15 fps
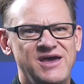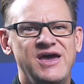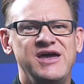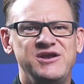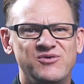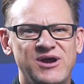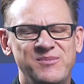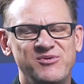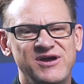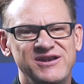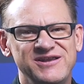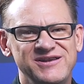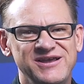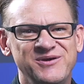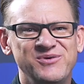And you're right,
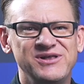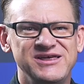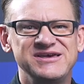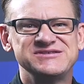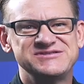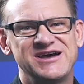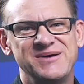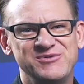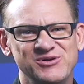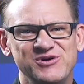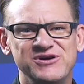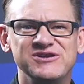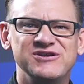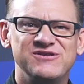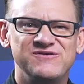Brandon, it really is time to look
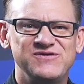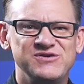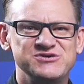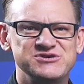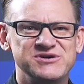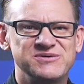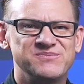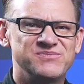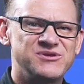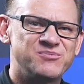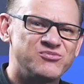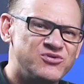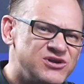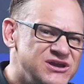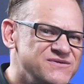into the future. The
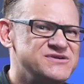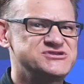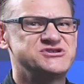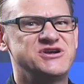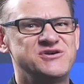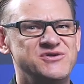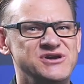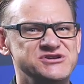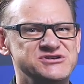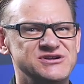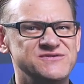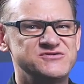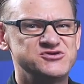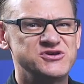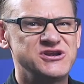previous generation
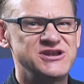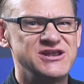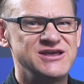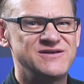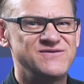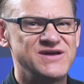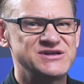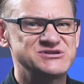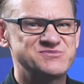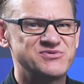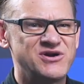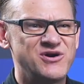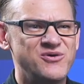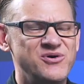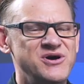of Trinity Advanced
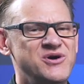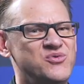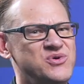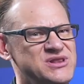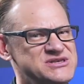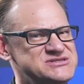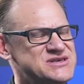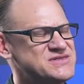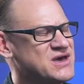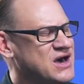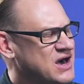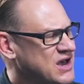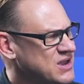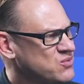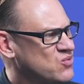Pro really set the
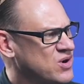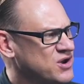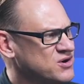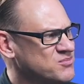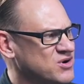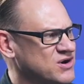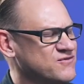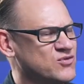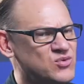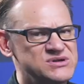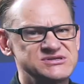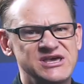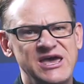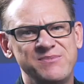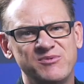high watermark for what is
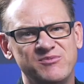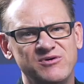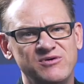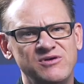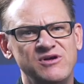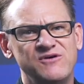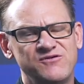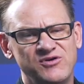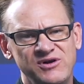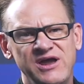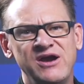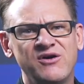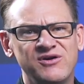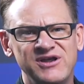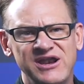capable for an
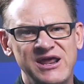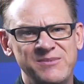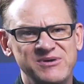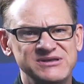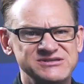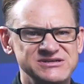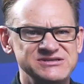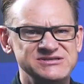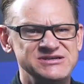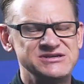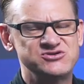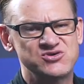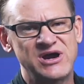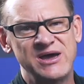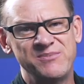aerodynamic TT
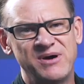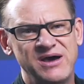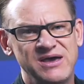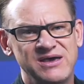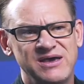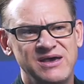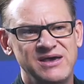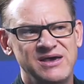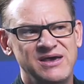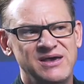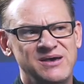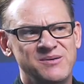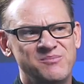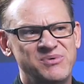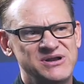tri-bike.
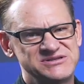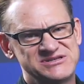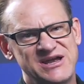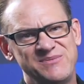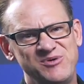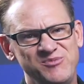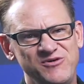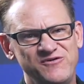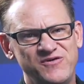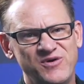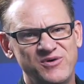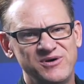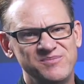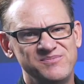But it's time to move forward.